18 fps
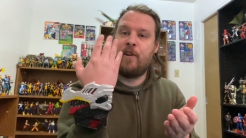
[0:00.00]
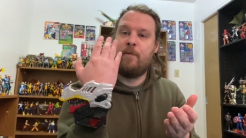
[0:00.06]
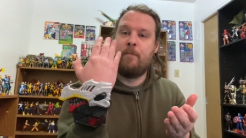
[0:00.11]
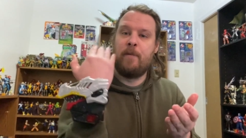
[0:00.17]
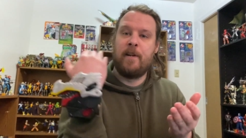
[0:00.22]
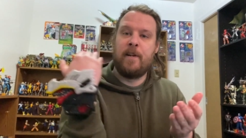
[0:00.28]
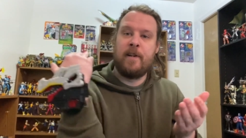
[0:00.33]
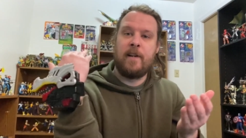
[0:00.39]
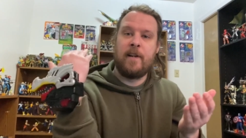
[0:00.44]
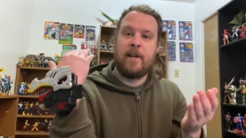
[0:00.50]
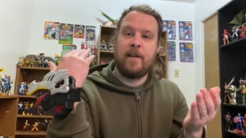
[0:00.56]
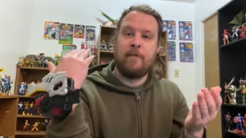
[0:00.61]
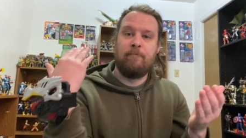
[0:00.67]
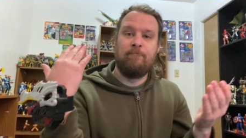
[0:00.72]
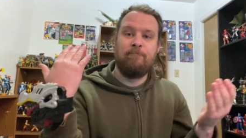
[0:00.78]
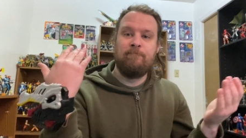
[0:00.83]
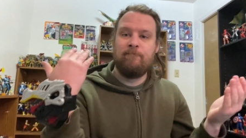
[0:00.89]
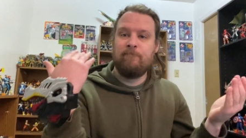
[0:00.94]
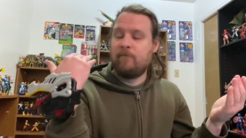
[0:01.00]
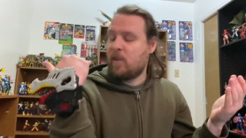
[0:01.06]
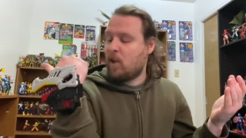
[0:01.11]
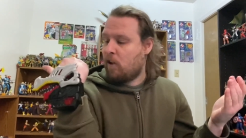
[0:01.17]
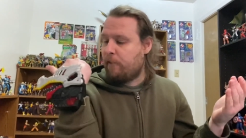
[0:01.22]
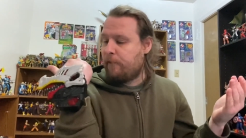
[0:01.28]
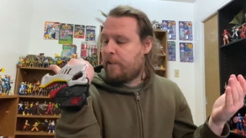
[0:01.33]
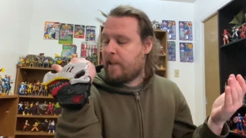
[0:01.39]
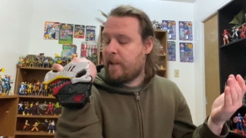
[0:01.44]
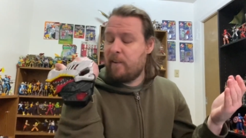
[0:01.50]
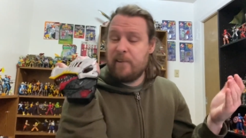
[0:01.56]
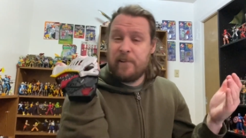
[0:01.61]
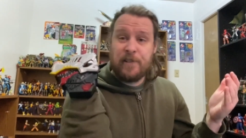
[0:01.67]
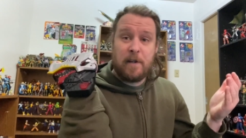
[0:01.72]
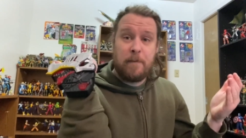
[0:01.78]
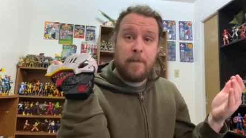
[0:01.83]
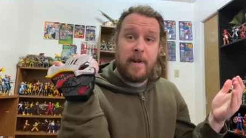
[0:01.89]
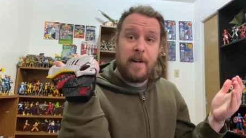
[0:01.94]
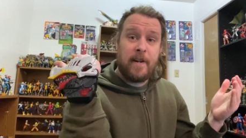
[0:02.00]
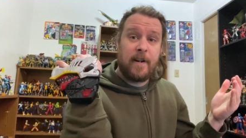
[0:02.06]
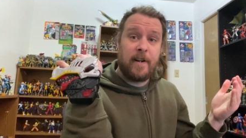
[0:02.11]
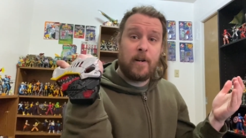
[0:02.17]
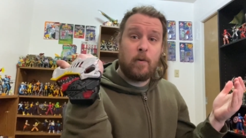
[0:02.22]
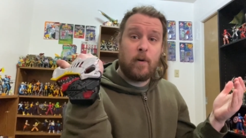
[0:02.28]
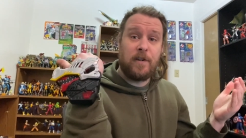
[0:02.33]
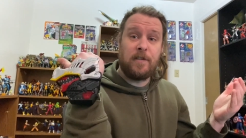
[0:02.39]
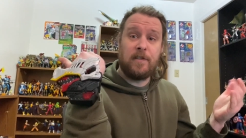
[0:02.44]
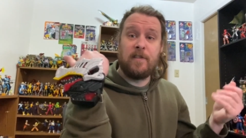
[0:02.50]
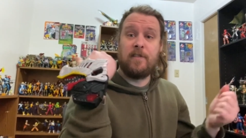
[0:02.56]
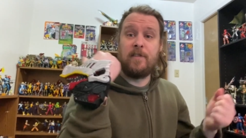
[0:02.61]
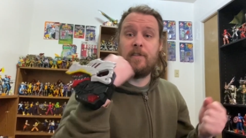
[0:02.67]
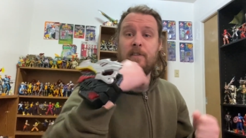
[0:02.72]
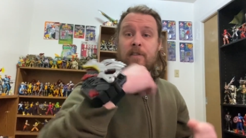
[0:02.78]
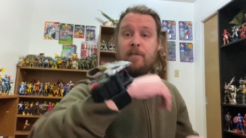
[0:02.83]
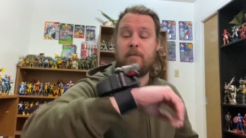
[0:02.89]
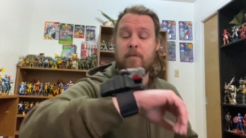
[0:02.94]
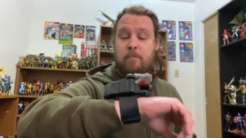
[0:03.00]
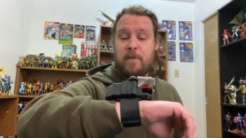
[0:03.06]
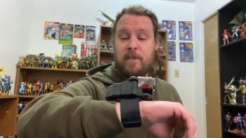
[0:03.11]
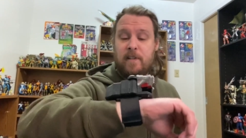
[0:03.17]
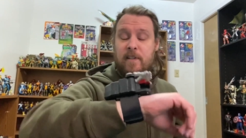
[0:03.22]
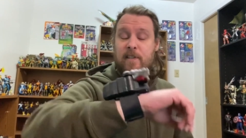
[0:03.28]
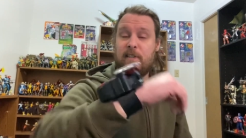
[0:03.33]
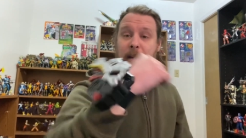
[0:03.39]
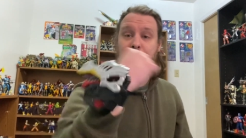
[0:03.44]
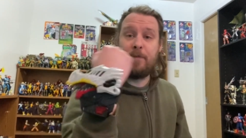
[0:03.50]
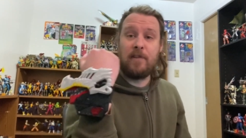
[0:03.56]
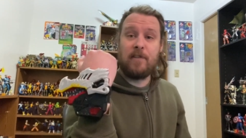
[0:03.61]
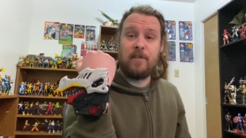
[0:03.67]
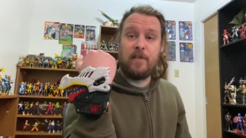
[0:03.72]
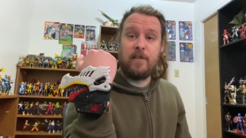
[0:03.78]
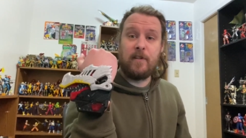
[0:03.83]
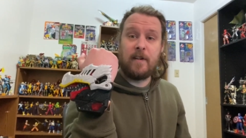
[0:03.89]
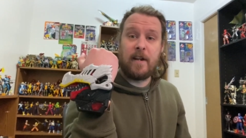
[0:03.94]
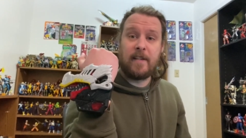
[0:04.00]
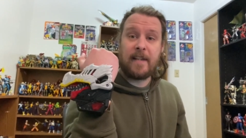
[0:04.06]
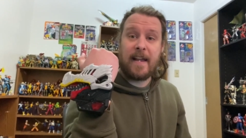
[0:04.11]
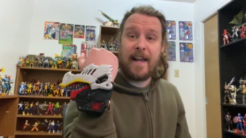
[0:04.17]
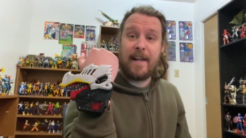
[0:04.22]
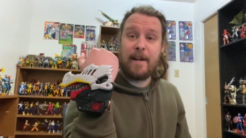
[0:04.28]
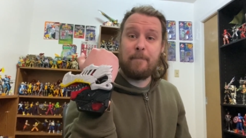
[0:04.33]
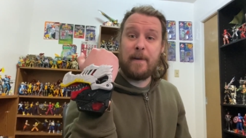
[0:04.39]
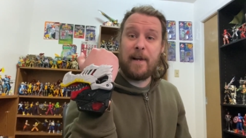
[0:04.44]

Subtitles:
but hopefully that clears up any kind of questions or misconceptions you guys had about